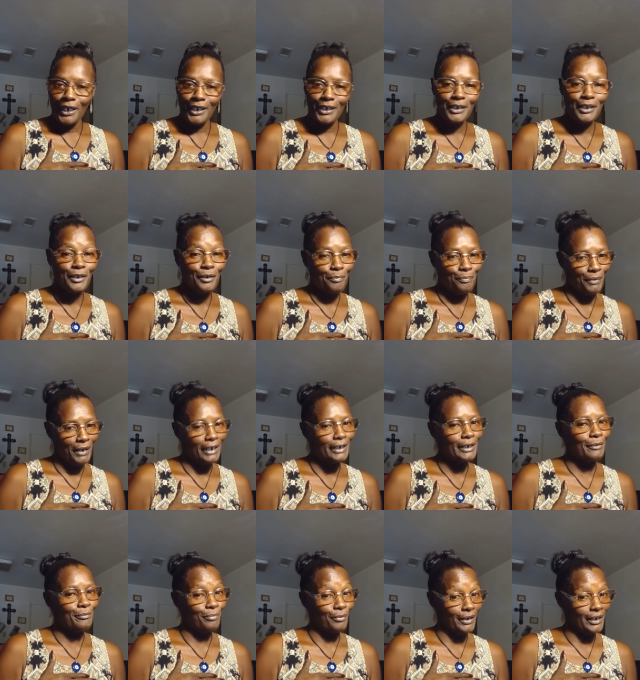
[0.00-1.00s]
And nigga
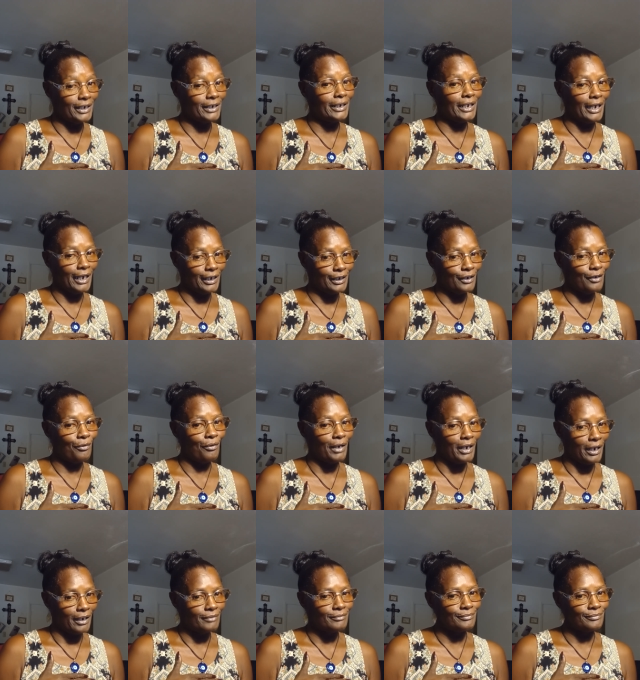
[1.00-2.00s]
probably break down and
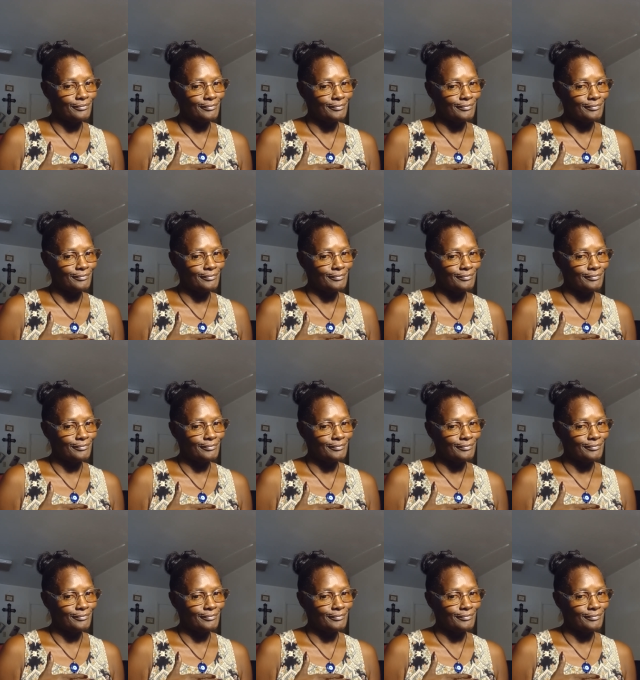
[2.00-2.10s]
cry.